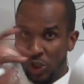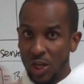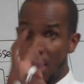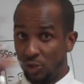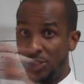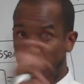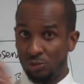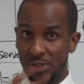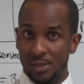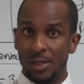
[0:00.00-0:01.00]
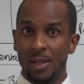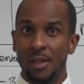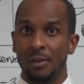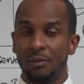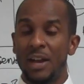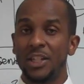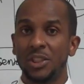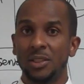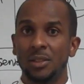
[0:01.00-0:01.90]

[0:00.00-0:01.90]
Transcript: contradictory fashion.